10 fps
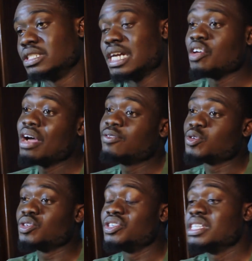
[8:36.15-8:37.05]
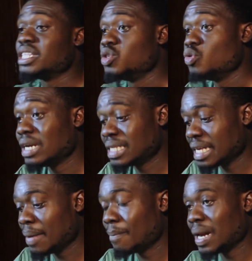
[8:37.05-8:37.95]
Now you have to create a no
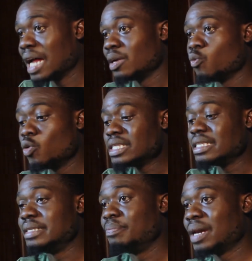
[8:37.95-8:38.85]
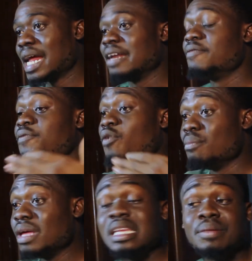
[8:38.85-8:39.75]
escape plan. What is the plan? For
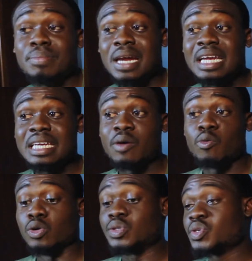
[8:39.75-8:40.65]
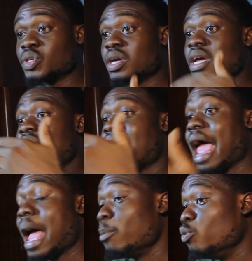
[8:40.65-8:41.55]
me, the plan then was,
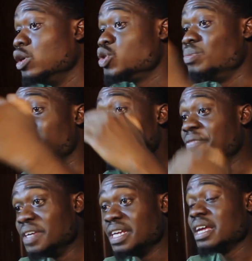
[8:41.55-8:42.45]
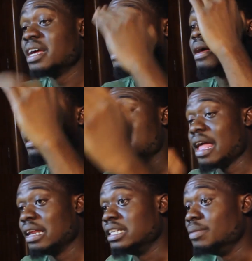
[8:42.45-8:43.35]
I'm going to be leaving
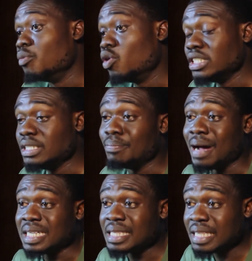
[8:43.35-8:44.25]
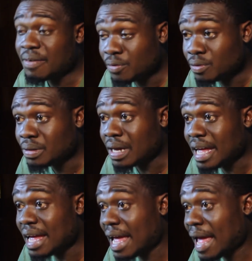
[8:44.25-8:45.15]
the morning by 7
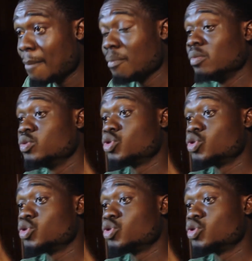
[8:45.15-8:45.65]
a.m.